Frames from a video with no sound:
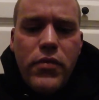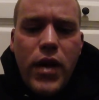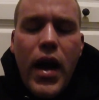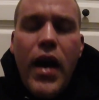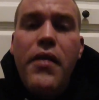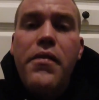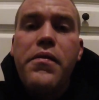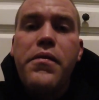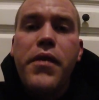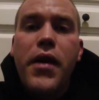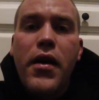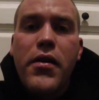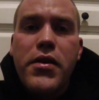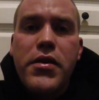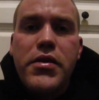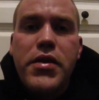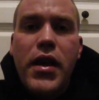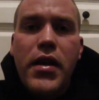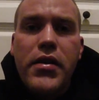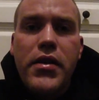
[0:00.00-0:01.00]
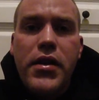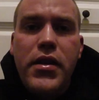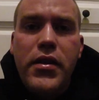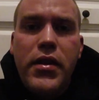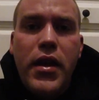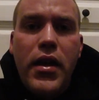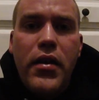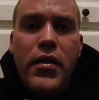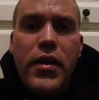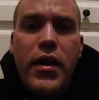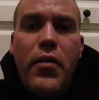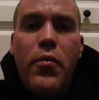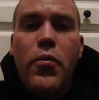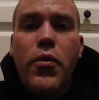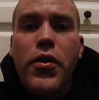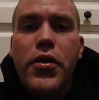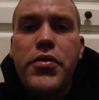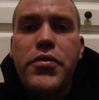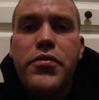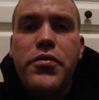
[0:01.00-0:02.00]
I found the technique that
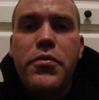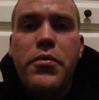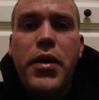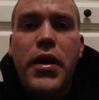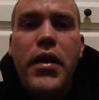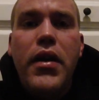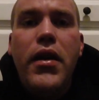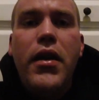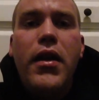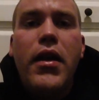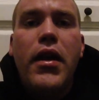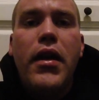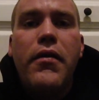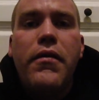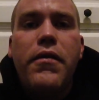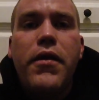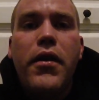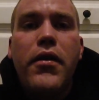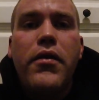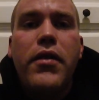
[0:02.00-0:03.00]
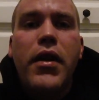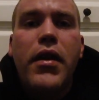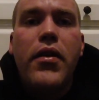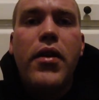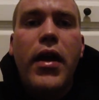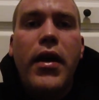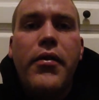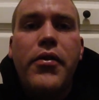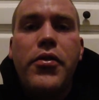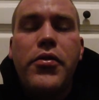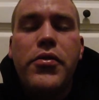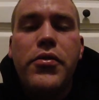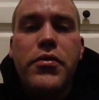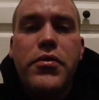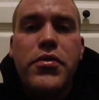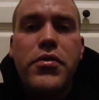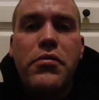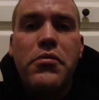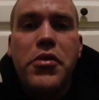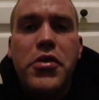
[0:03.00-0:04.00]
works for me, and I found that after
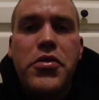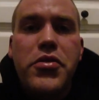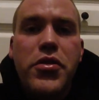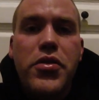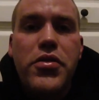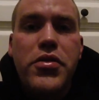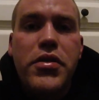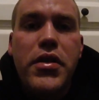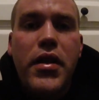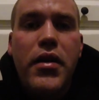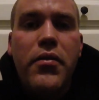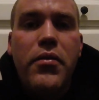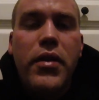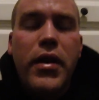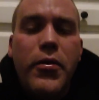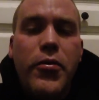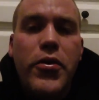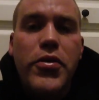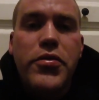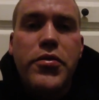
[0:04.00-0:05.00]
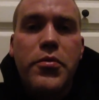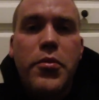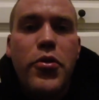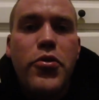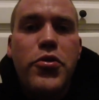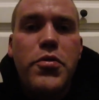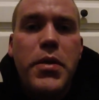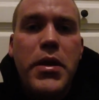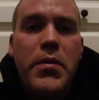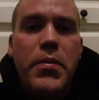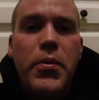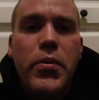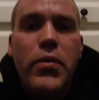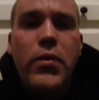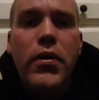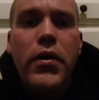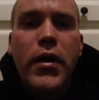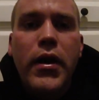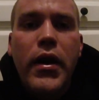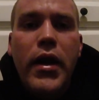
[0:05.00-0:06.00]
doing some research that works for most
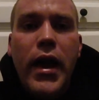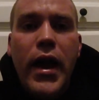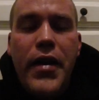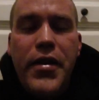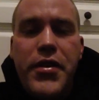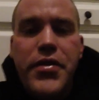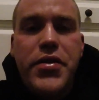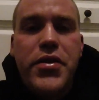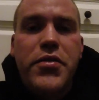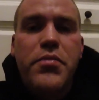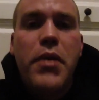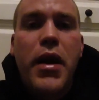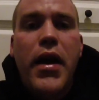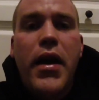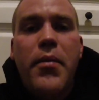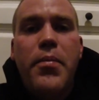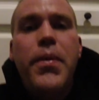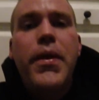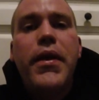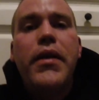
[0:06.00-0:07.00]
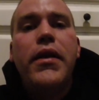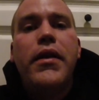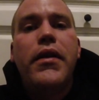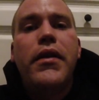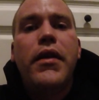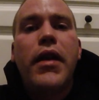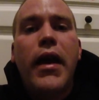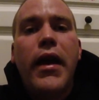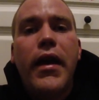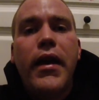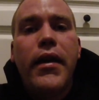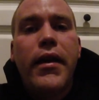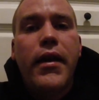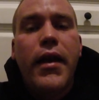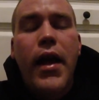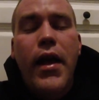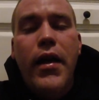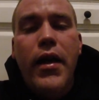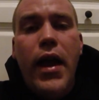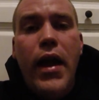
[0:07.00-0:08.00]
people. And this is my opinion,
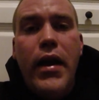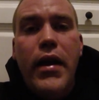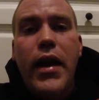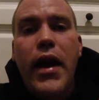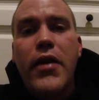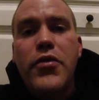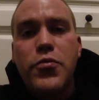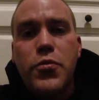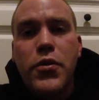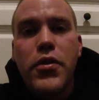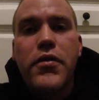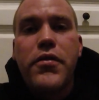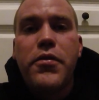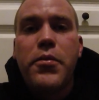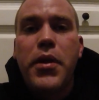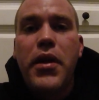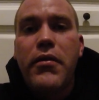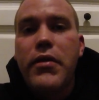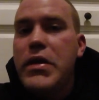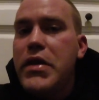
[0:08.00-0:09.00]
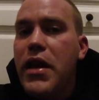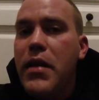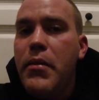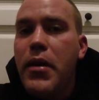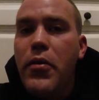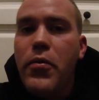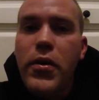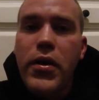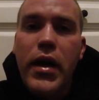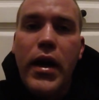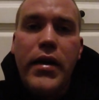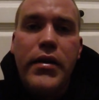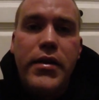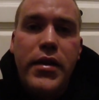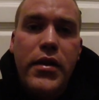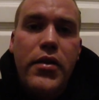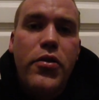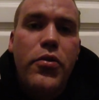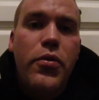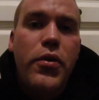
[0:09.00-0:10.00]
and it has worked for me every time I
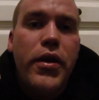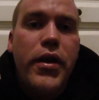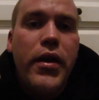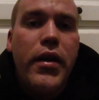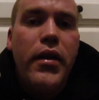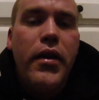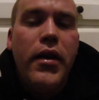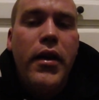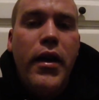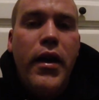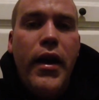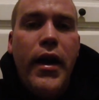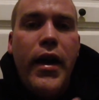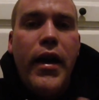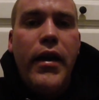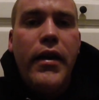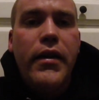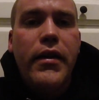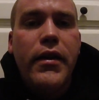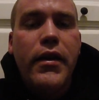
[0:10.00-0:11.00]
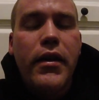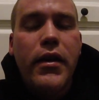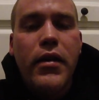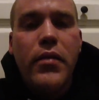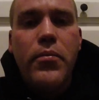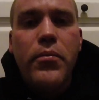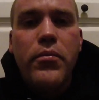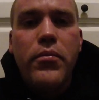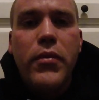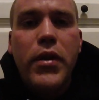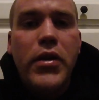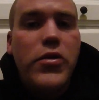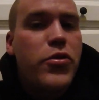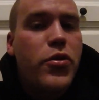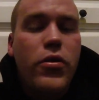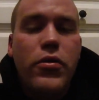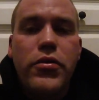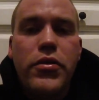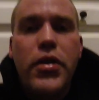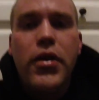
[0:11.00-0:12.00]
did quit. And it's
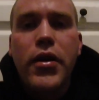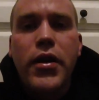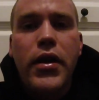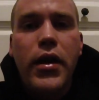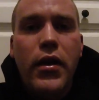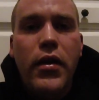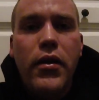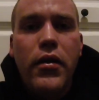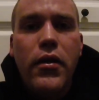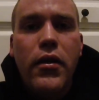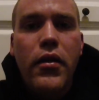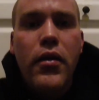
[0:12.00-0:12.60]
cold turkey.